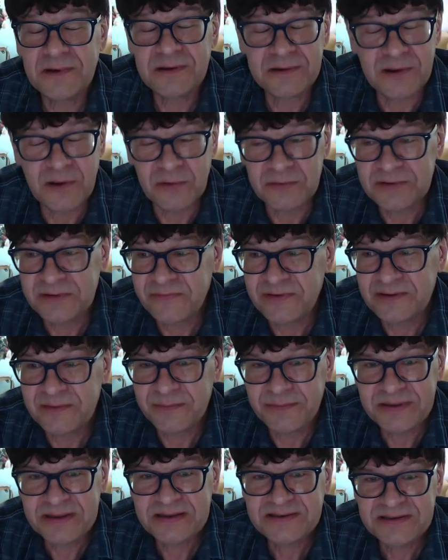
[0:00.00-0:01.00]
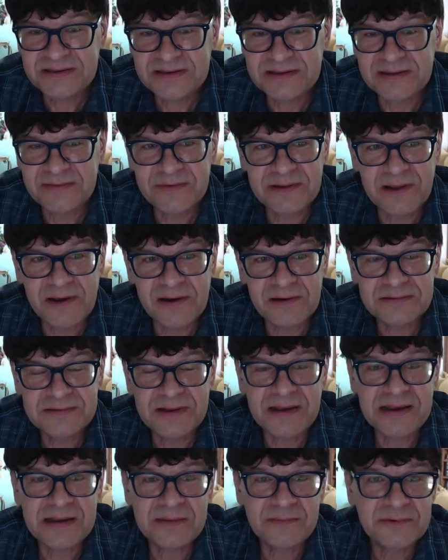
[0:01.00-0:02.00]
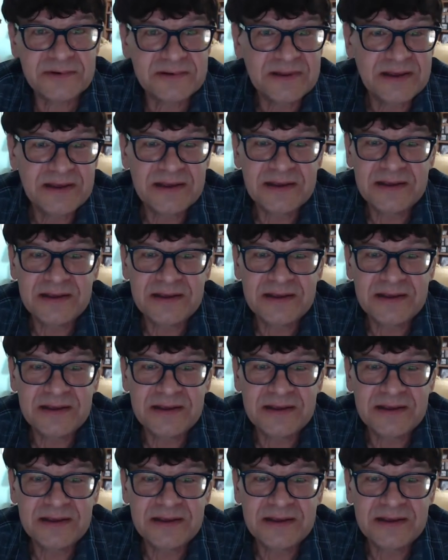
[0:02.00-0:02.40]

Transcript: go to the Philippines and live a long time. Well,